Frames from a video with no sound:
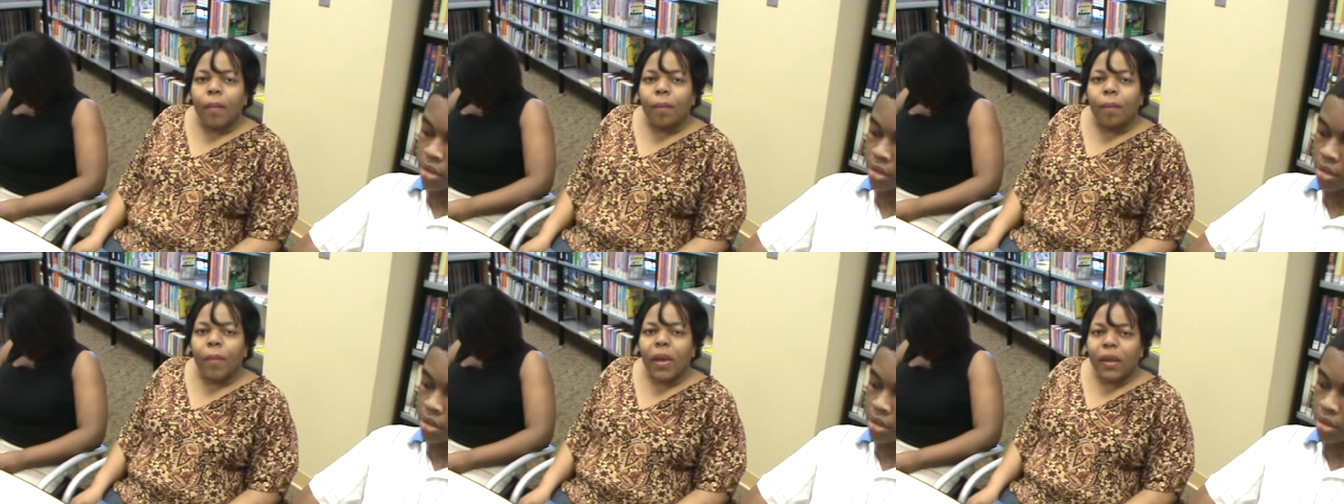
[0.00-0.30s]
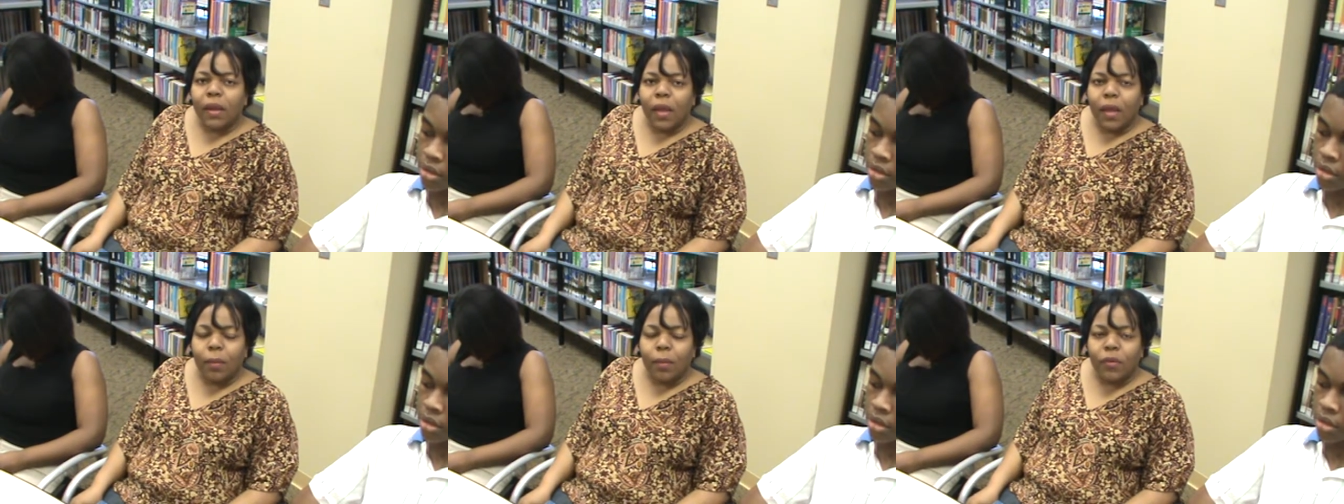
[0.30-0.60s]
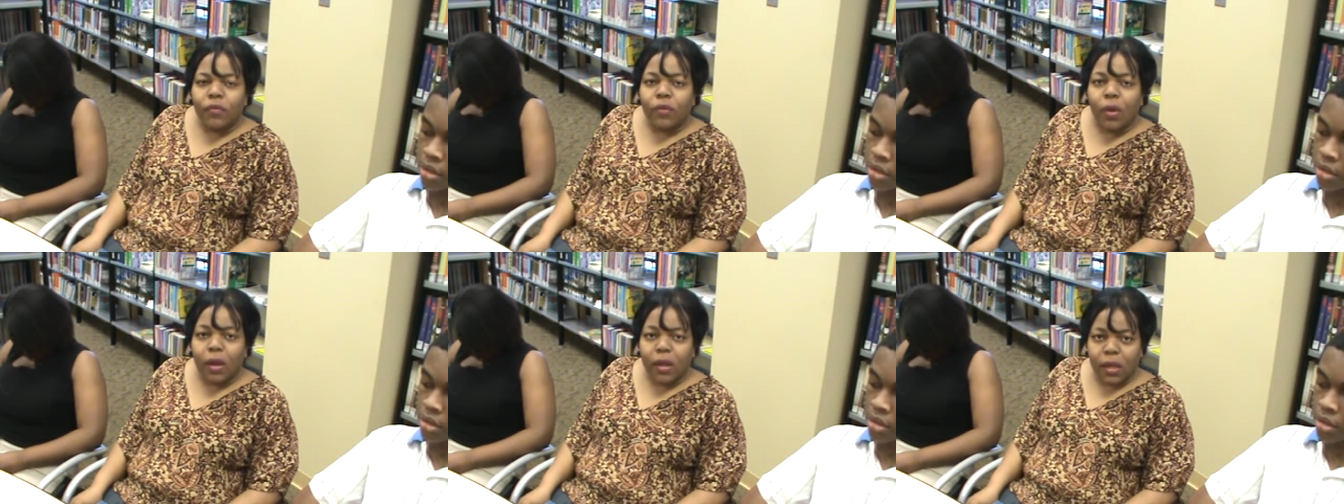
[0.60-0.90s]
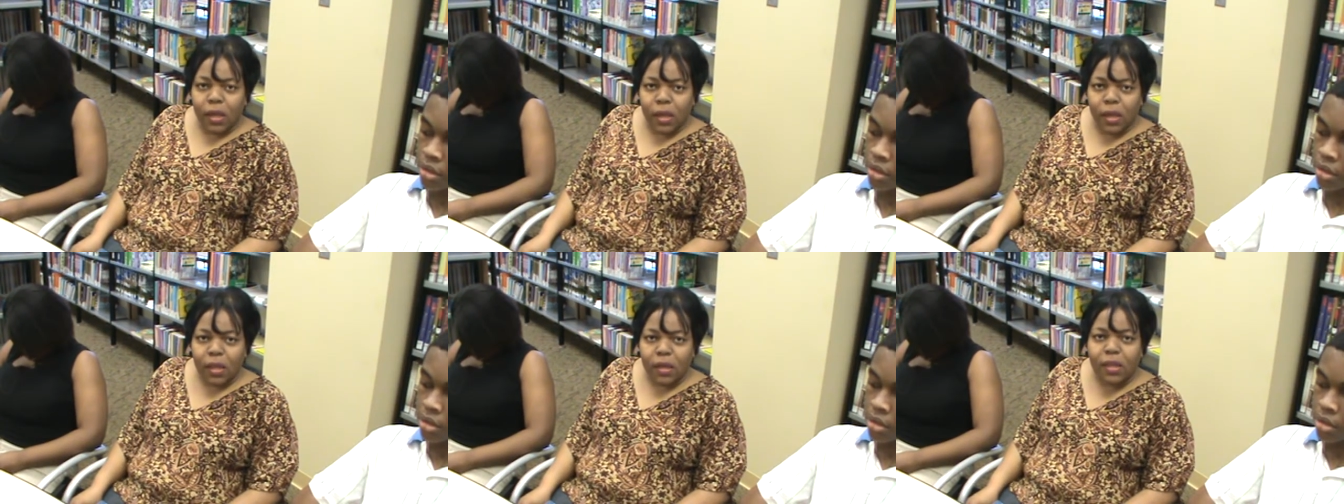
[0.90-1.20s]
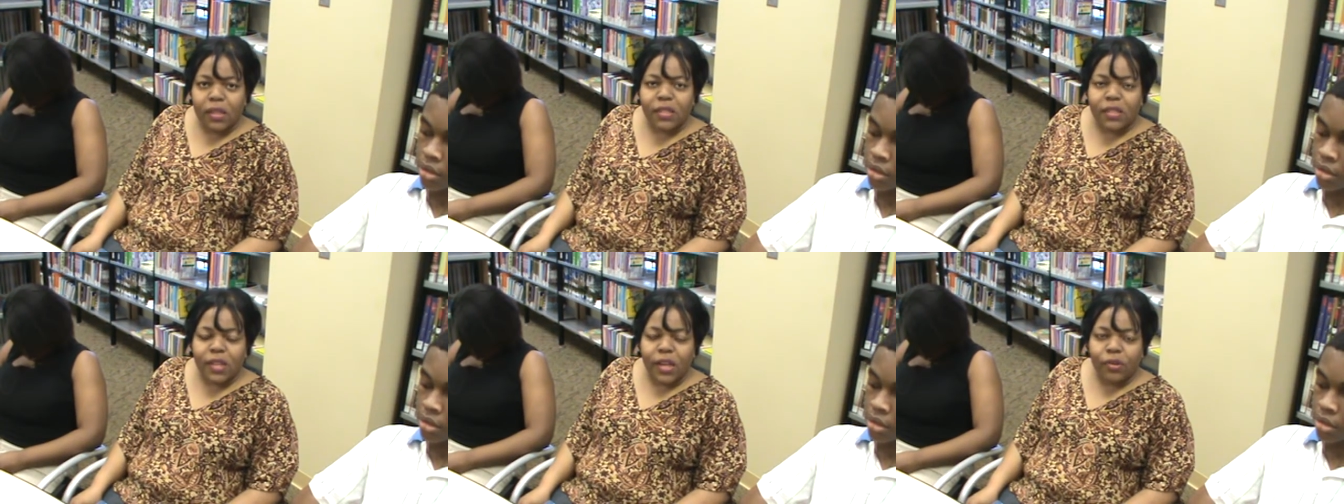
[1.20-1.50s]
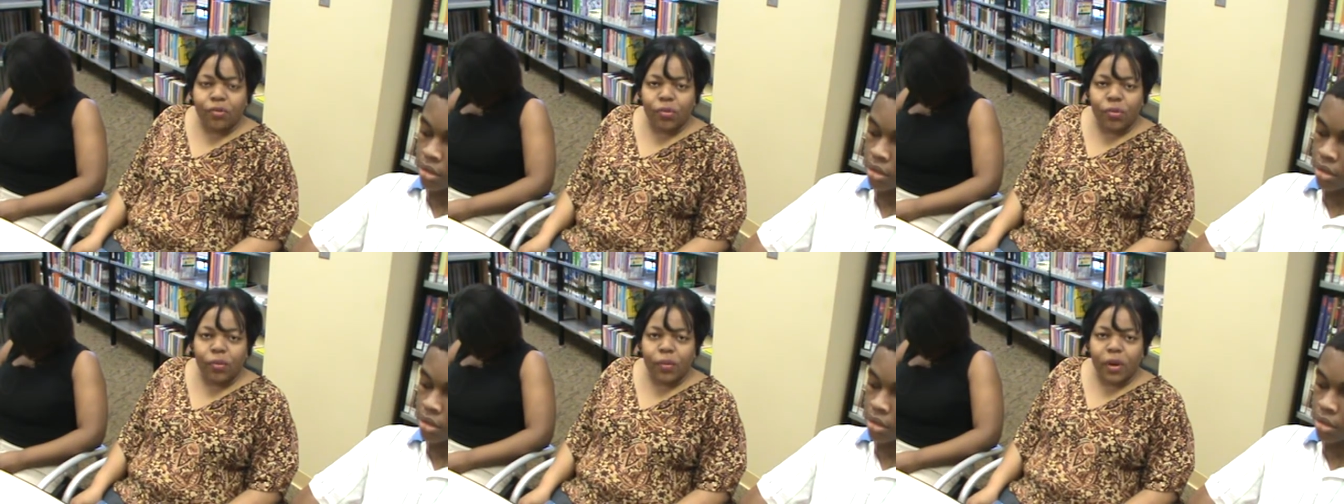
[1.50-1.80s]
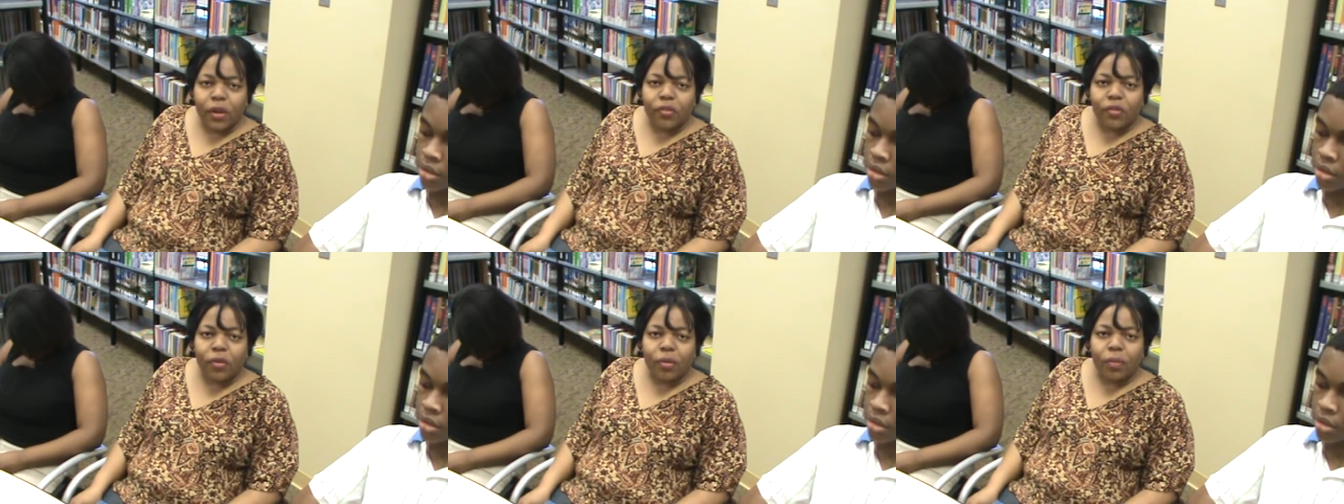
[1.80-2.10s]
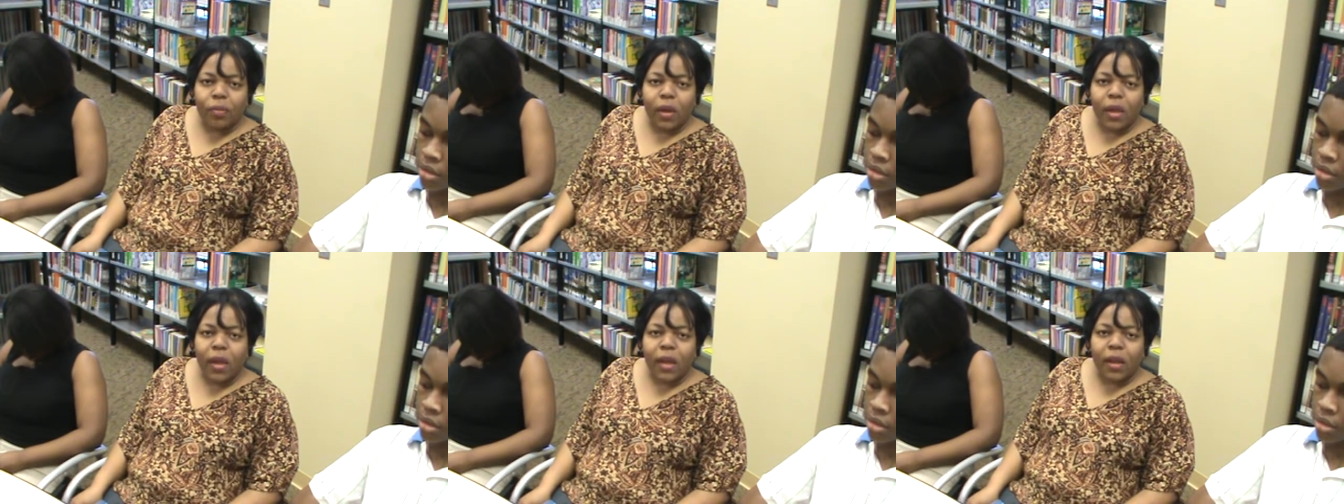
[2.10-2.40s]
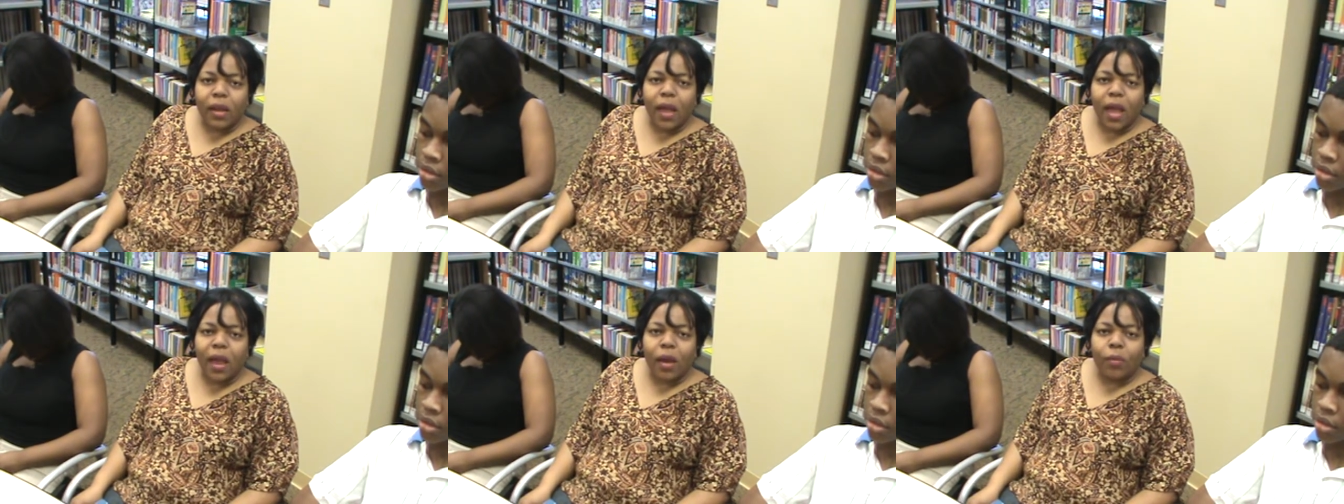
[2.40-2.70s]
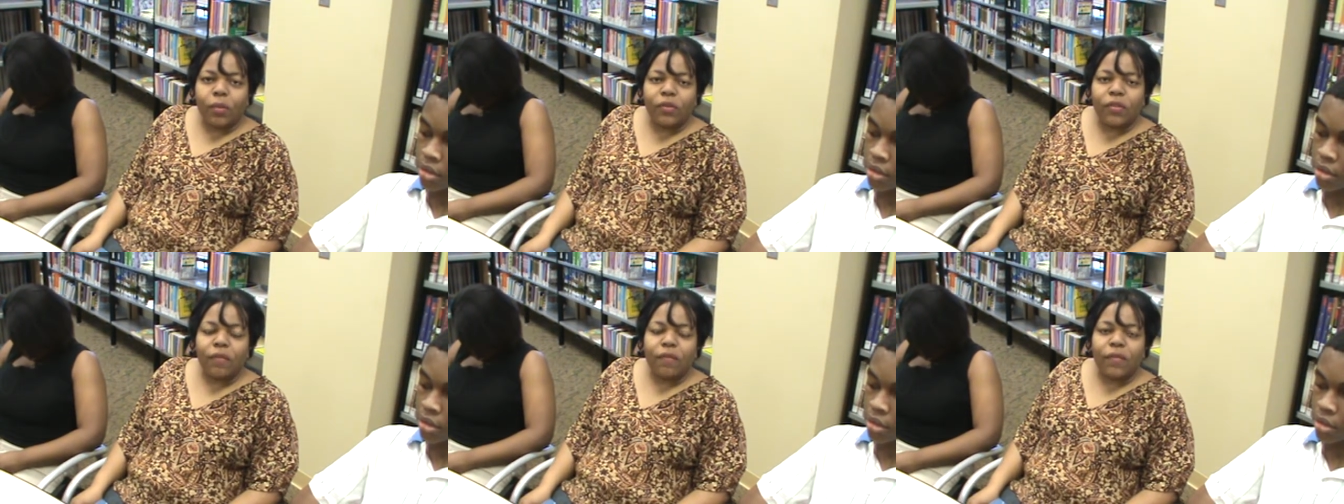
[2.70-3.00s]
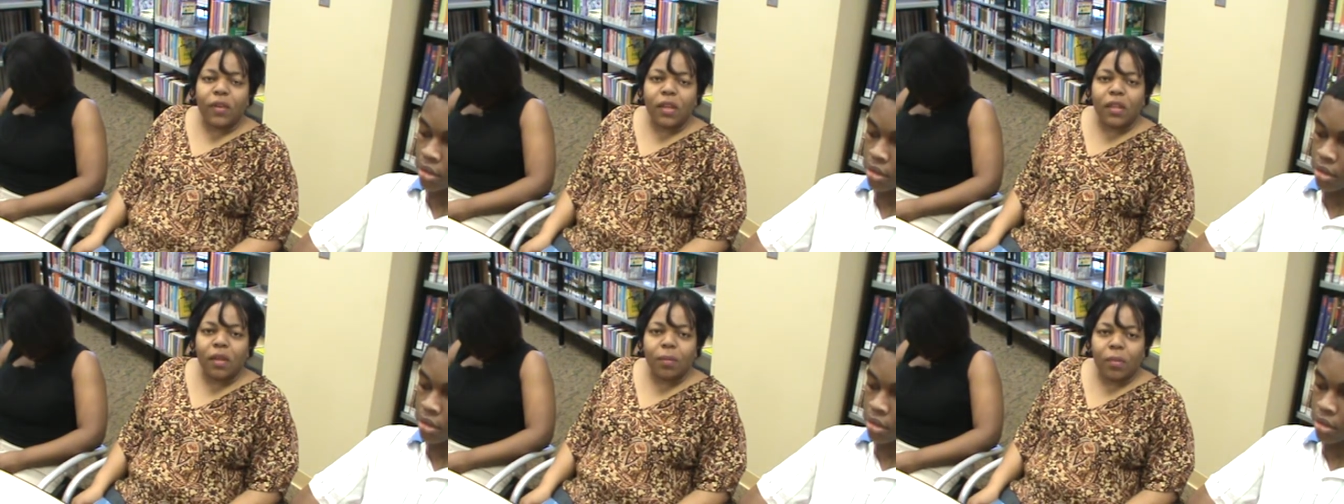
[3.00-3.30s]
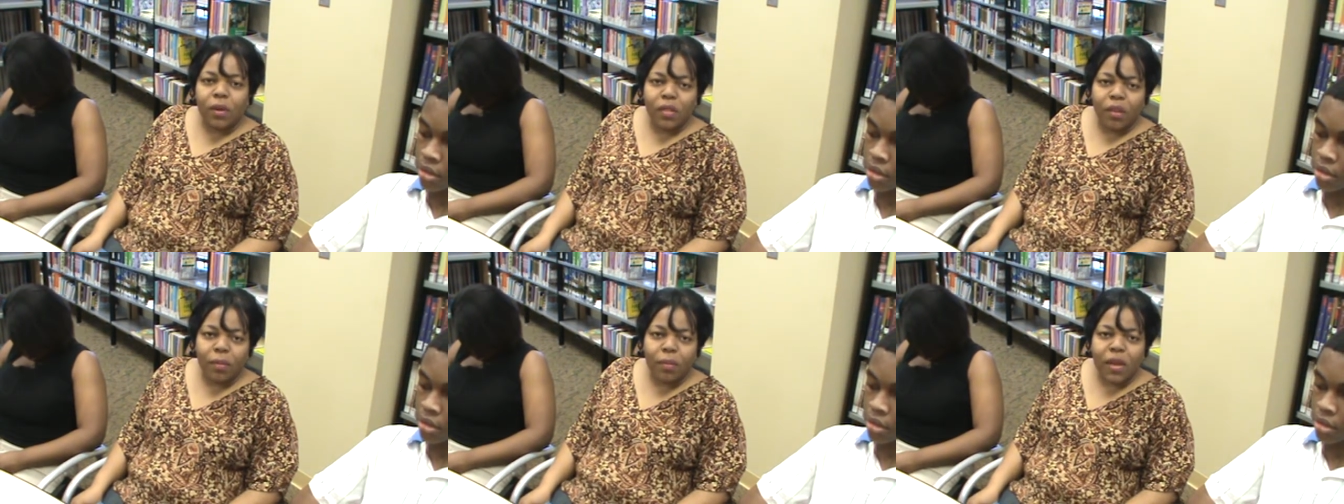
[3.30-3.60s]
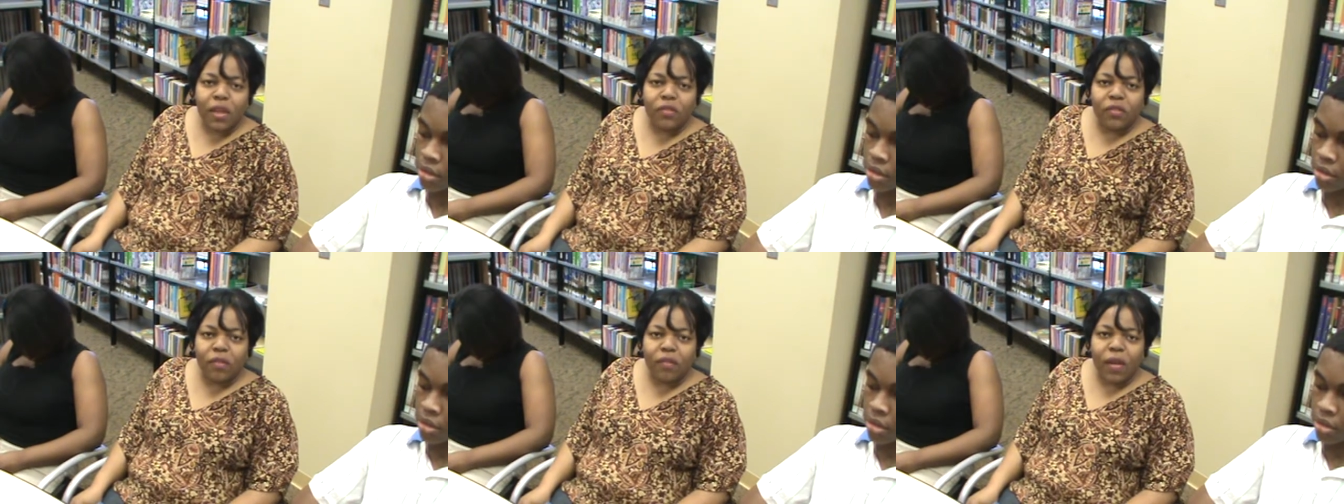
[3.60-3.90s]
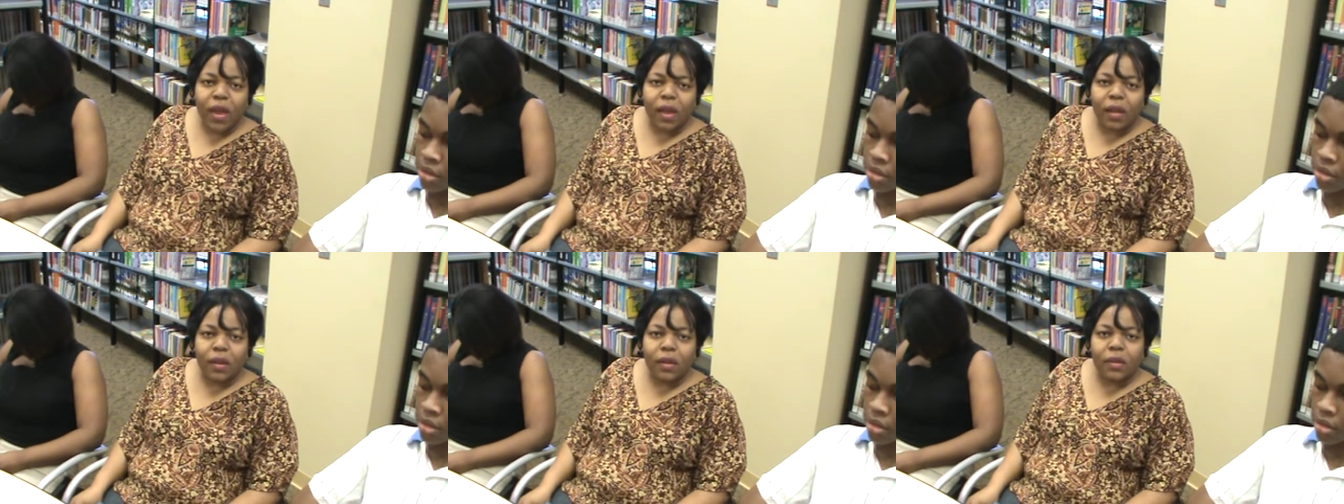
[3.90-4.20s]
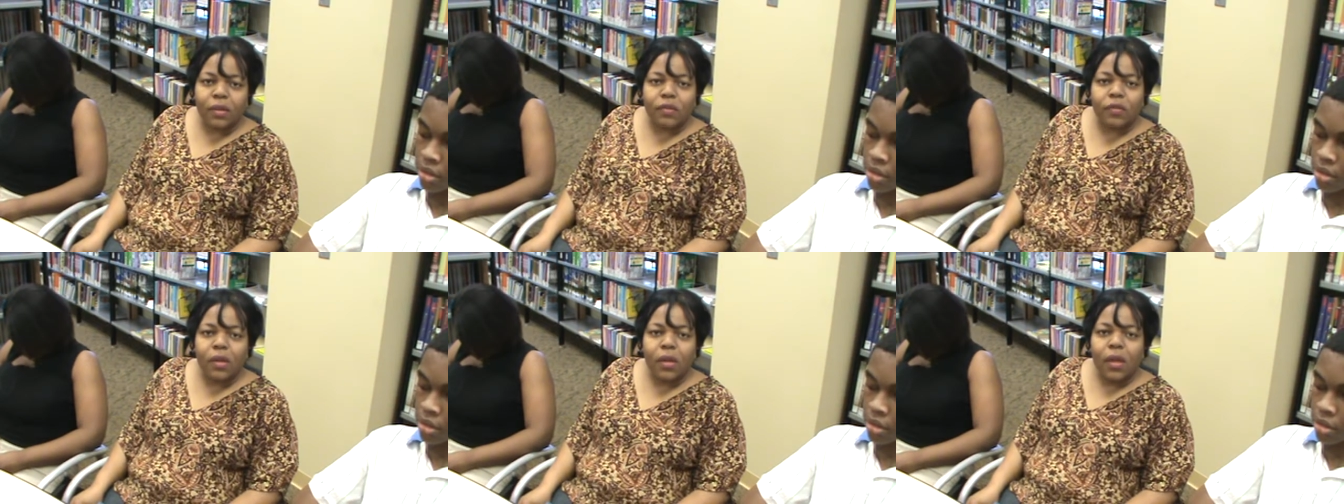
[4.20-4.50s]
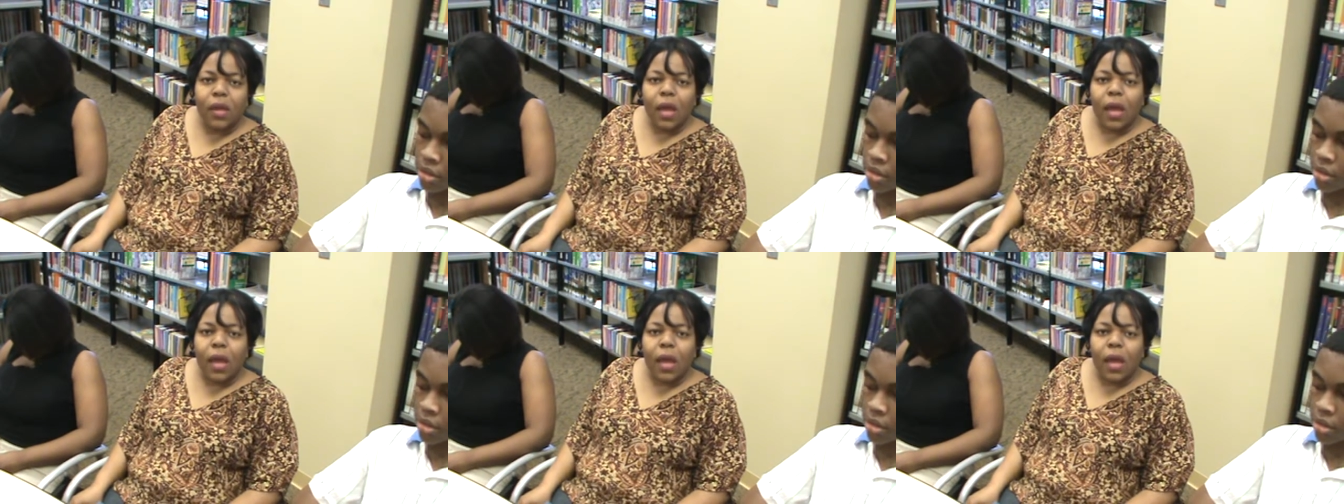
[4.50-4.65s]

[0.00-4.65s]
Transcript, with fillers: My name is again is Sandra Gresham, and I was a victim of domestic violence,